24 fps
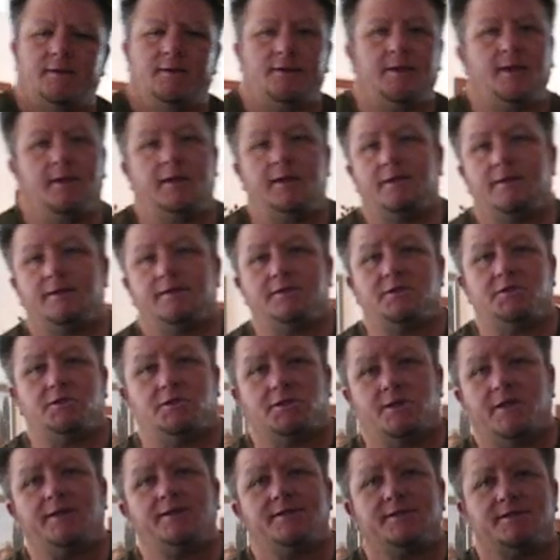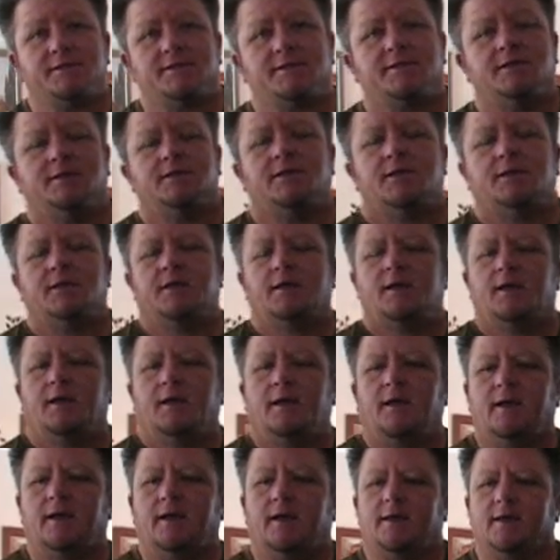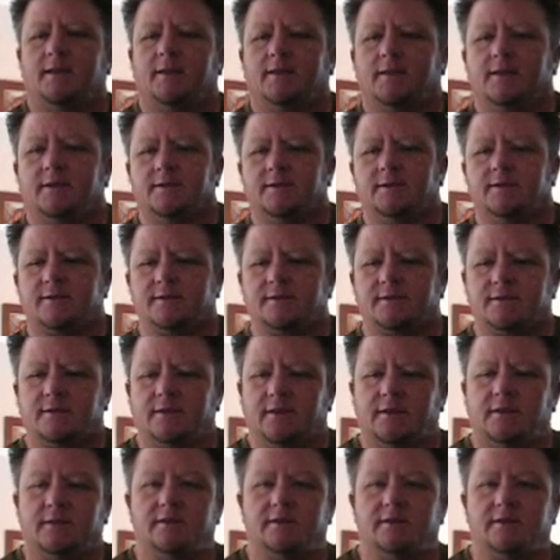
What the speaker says: ladies and gents, this